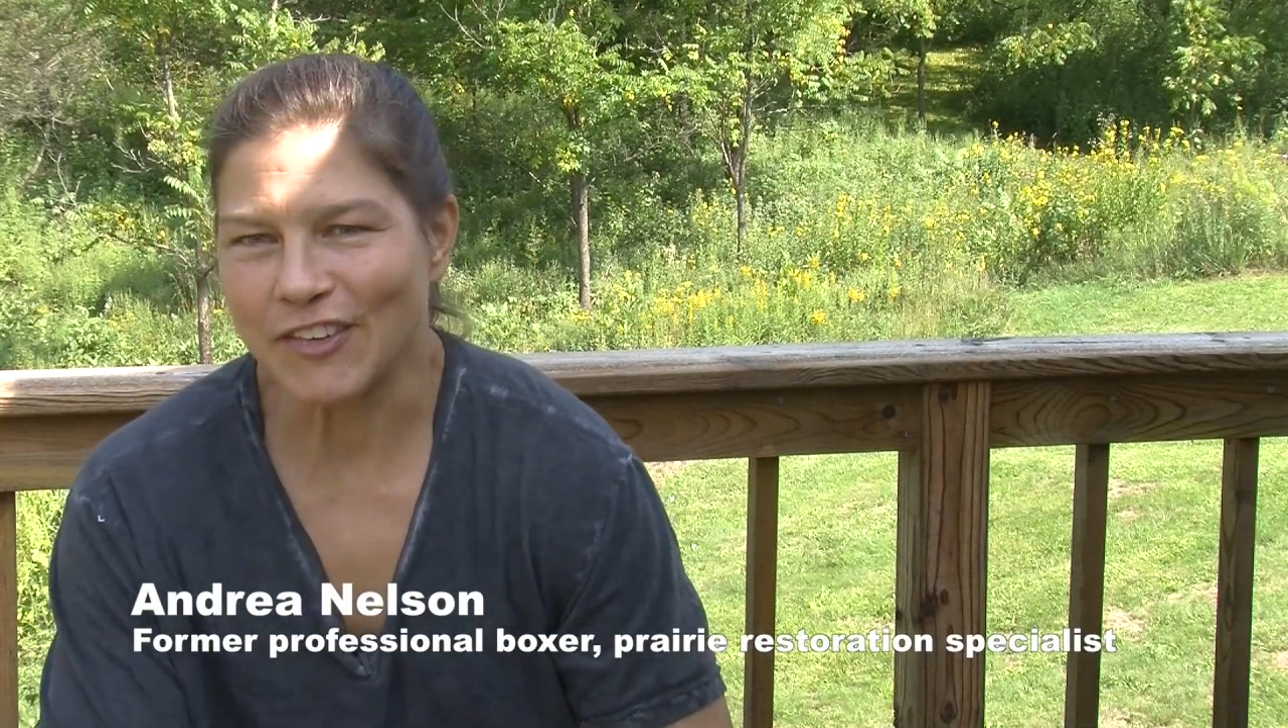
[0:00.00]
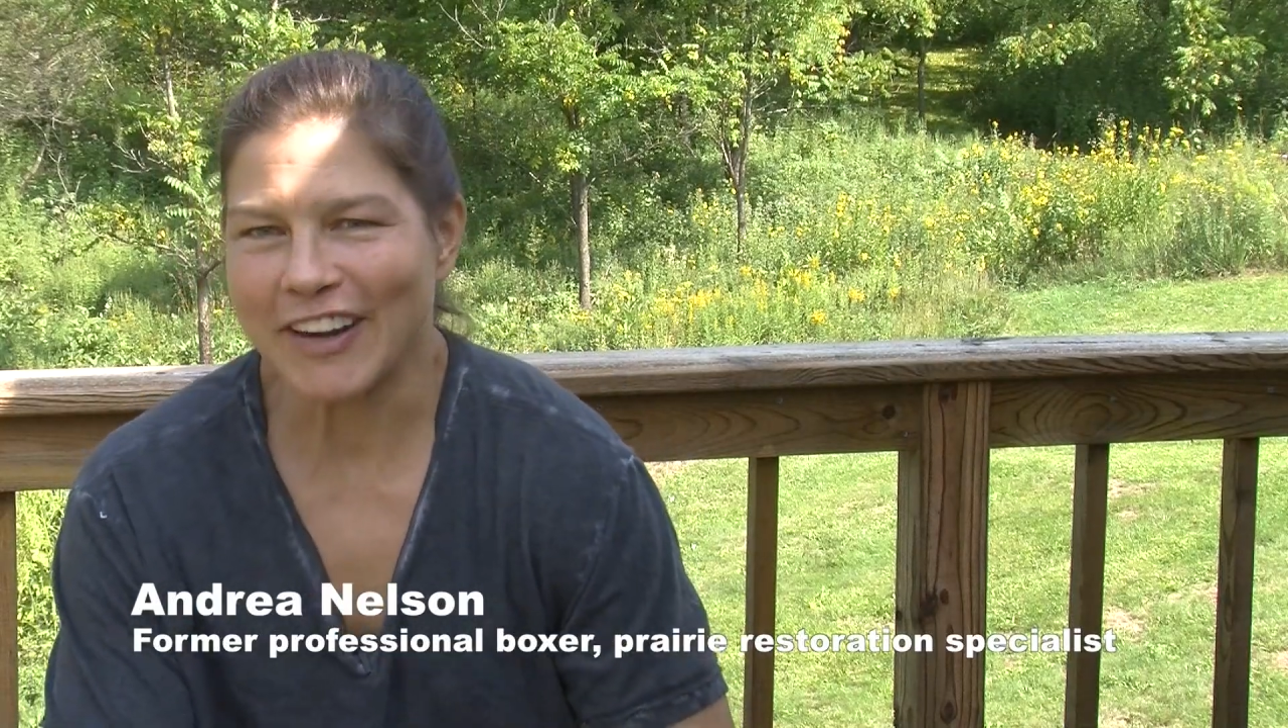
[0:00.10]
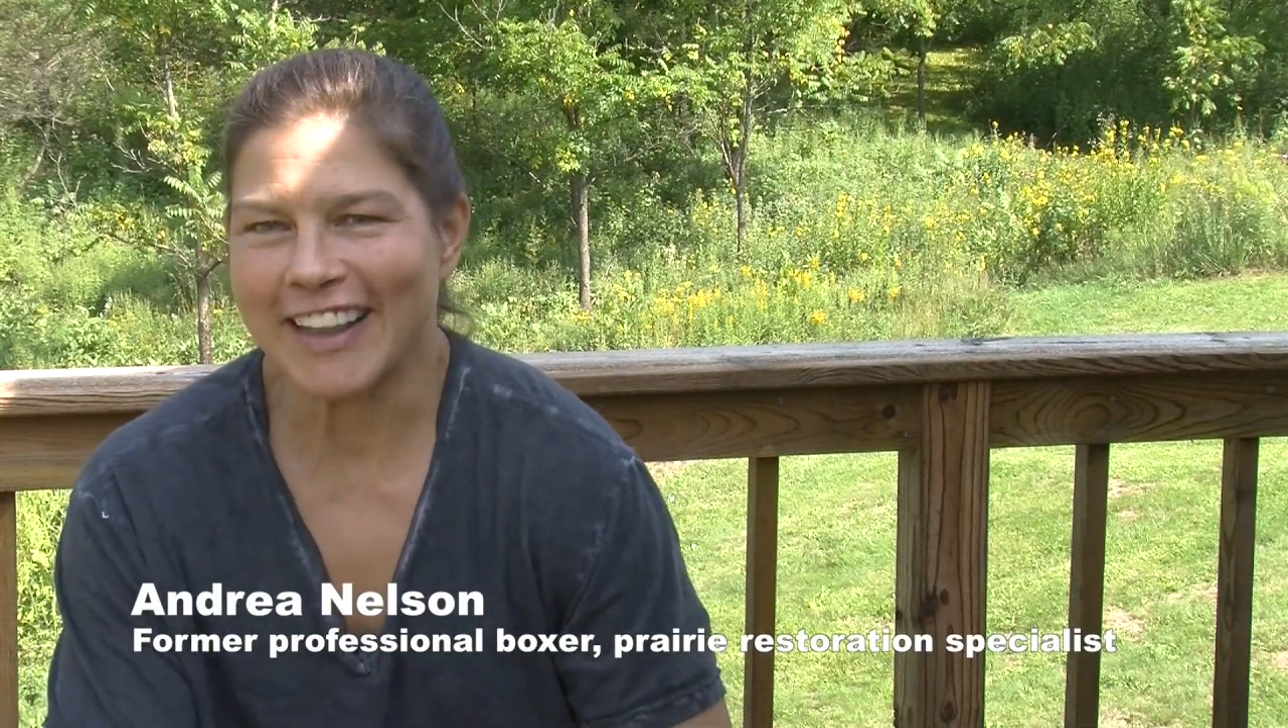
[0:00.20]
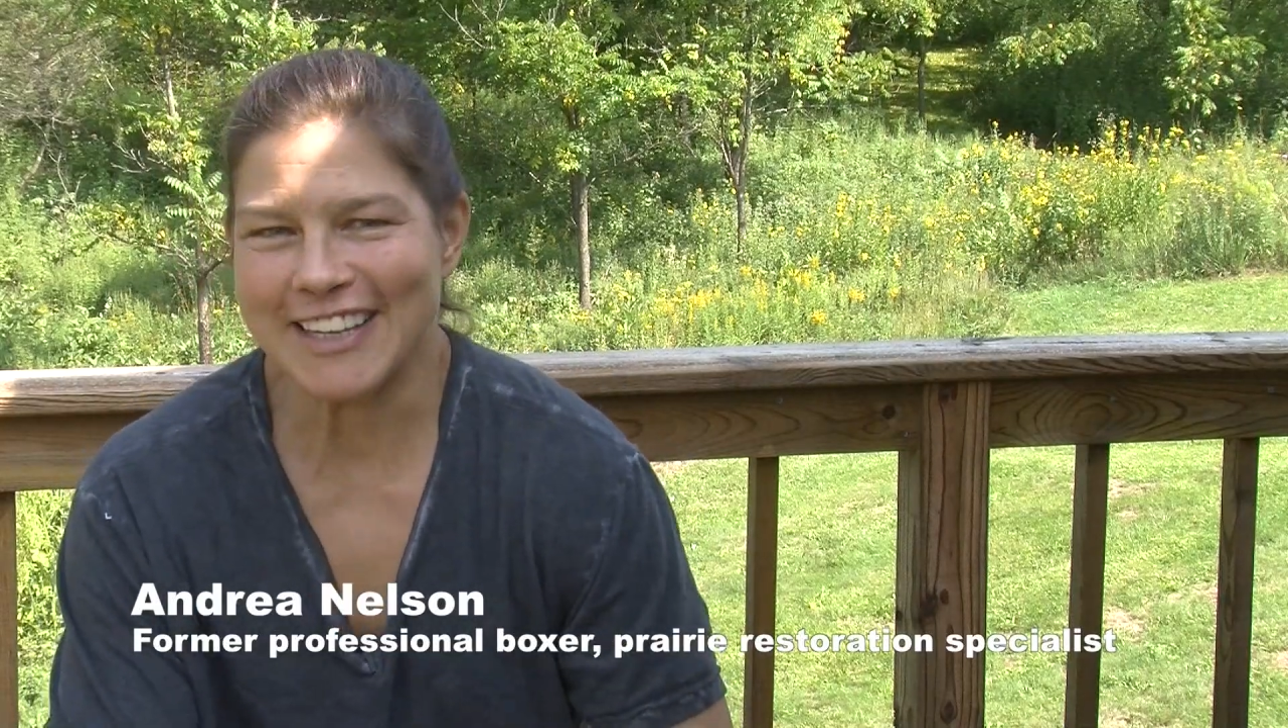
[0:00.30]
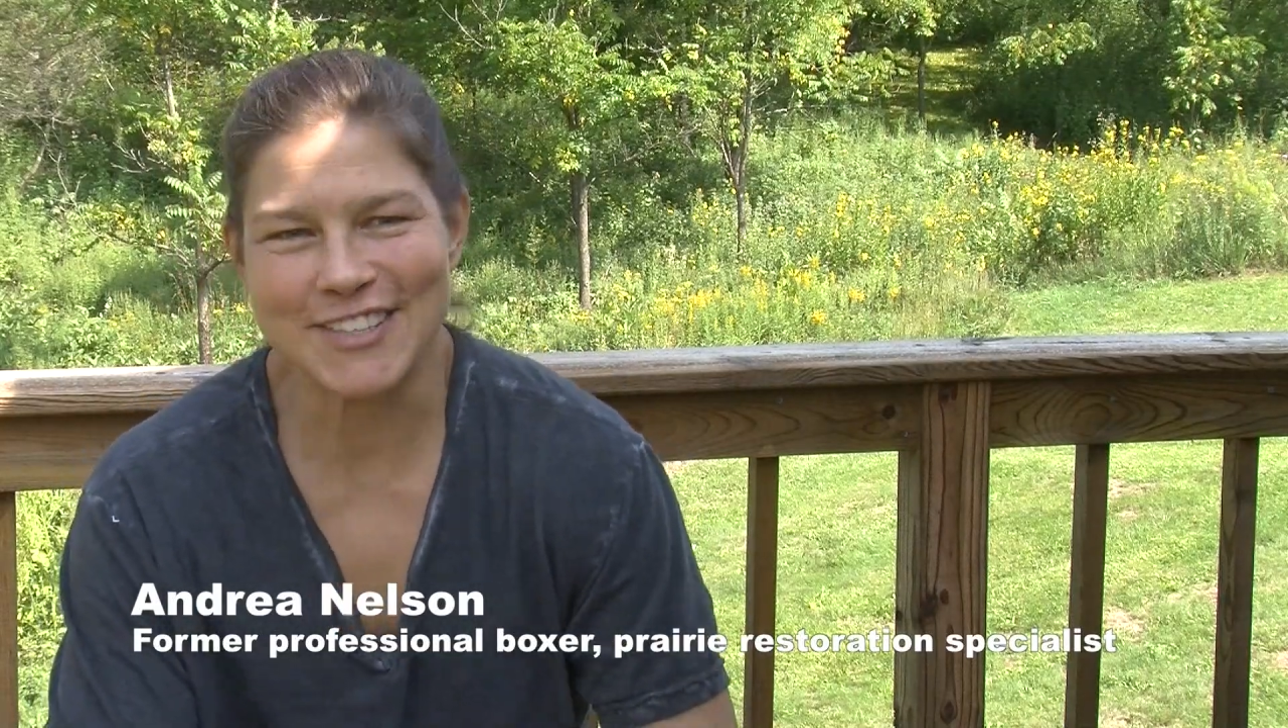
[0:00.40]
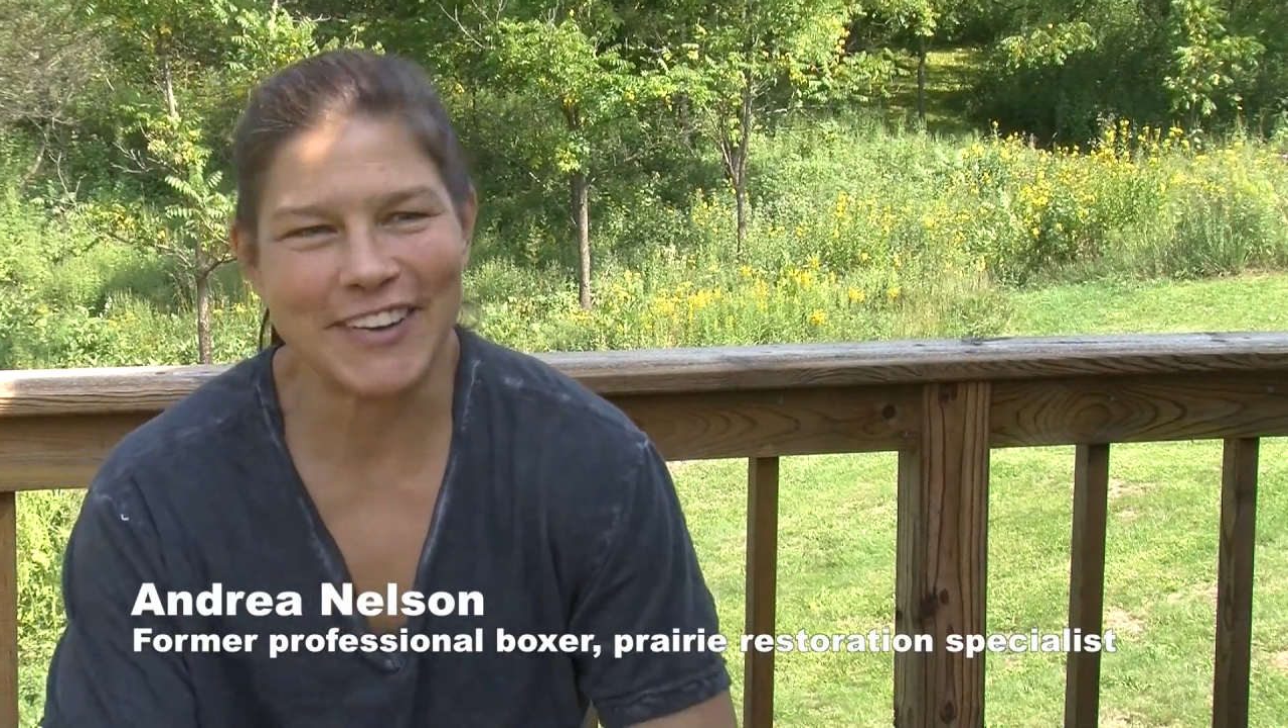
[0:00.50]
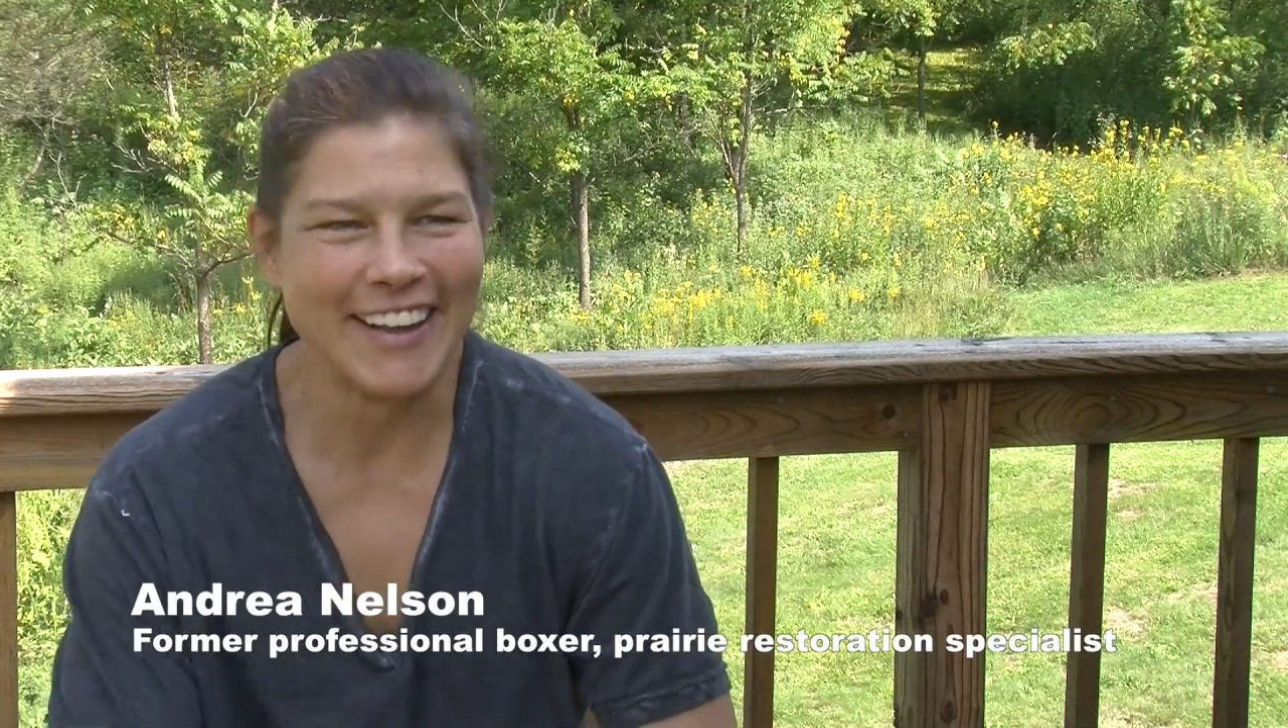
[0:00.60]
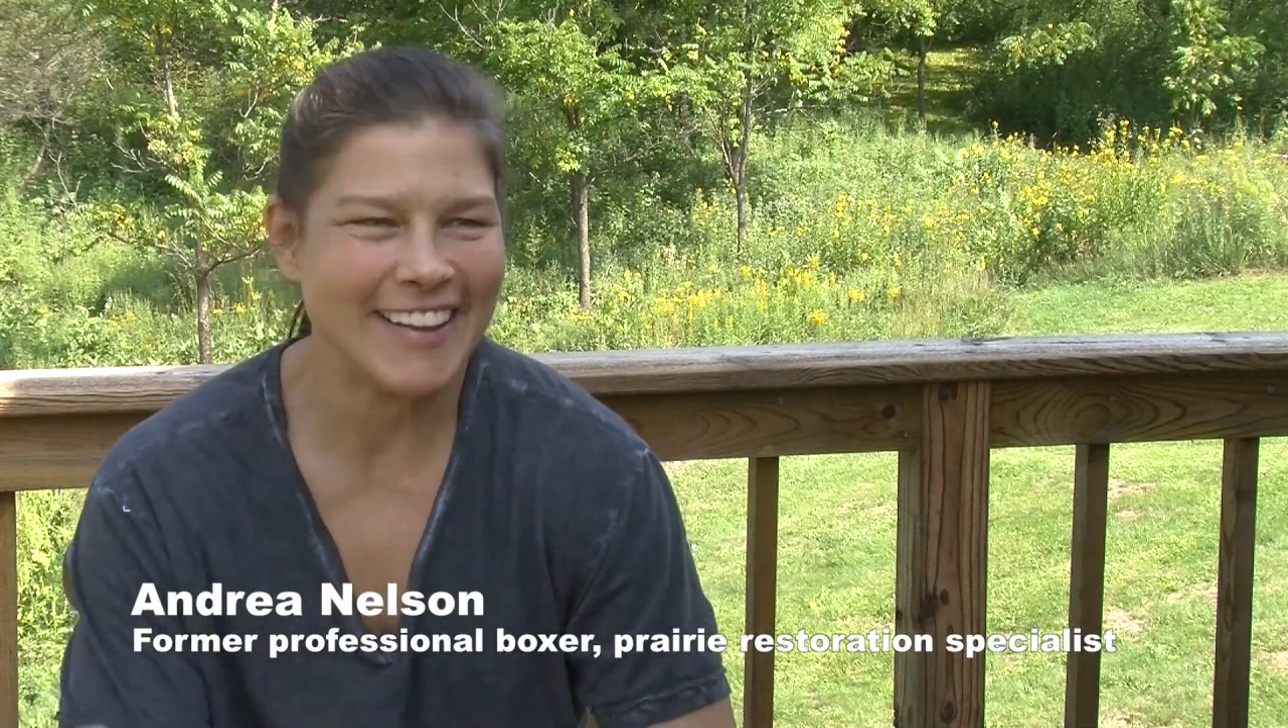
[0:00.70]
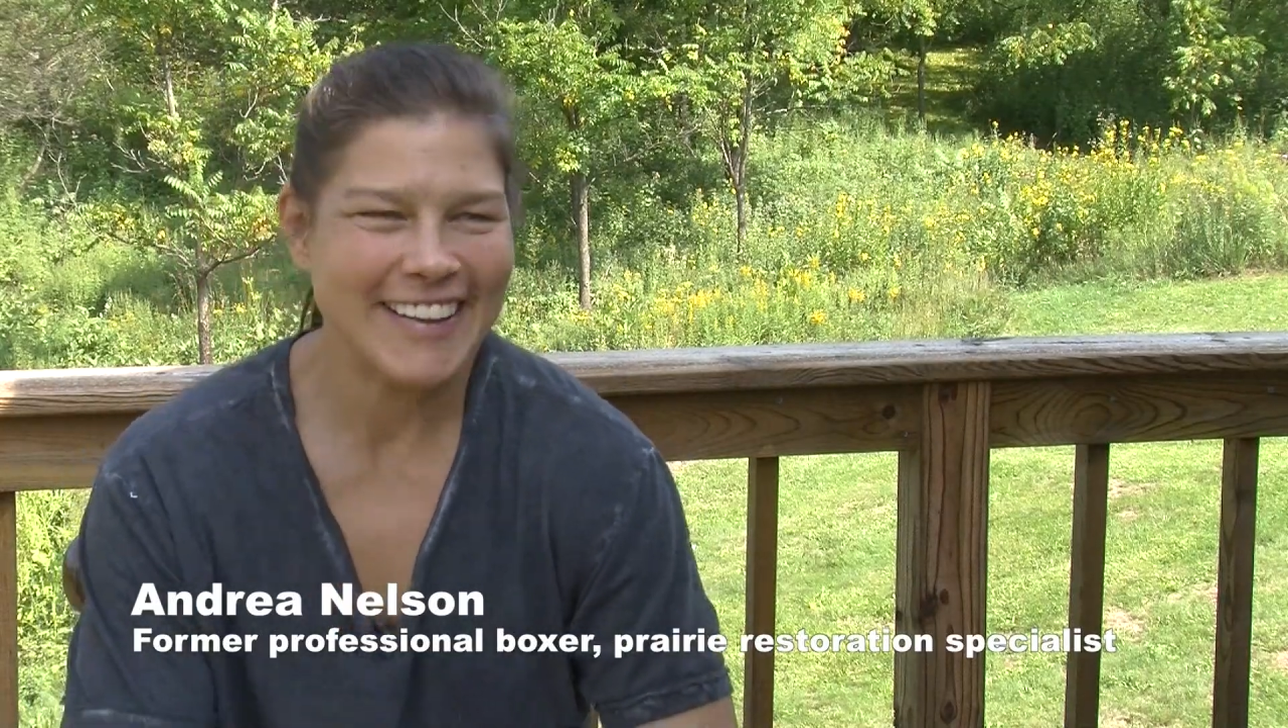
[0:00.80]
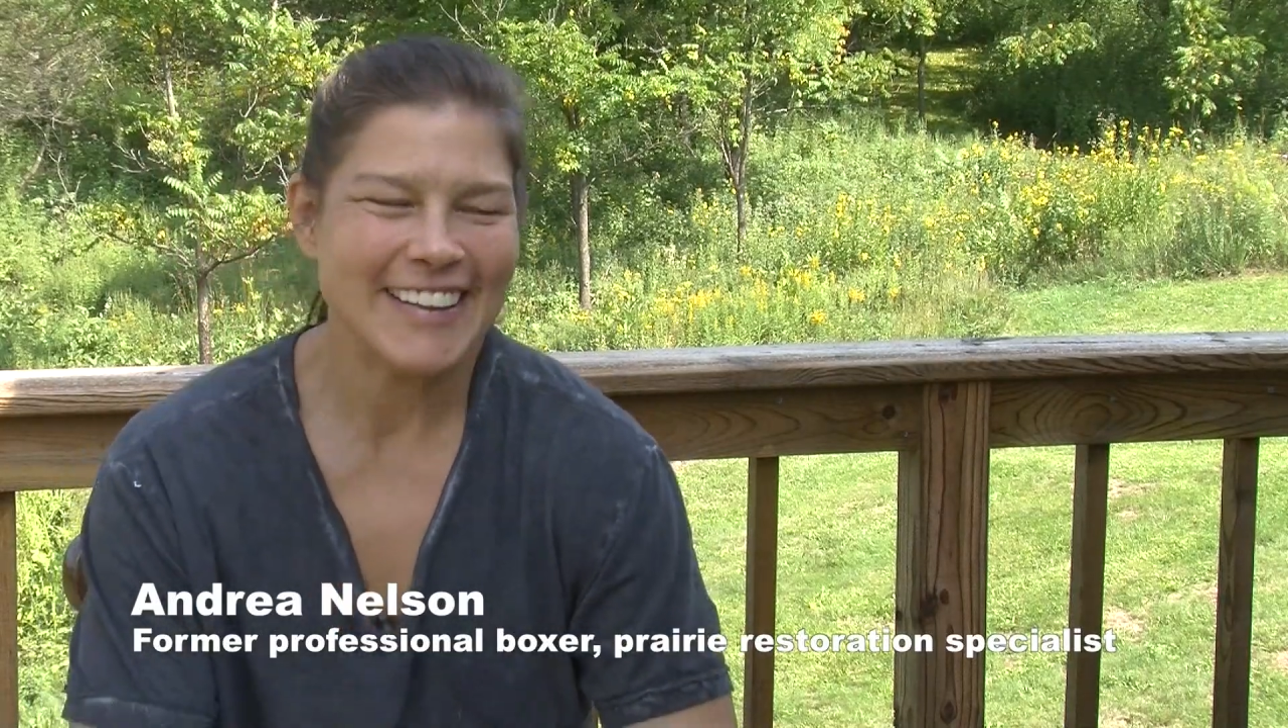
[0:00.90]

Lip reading: adrenaline smell.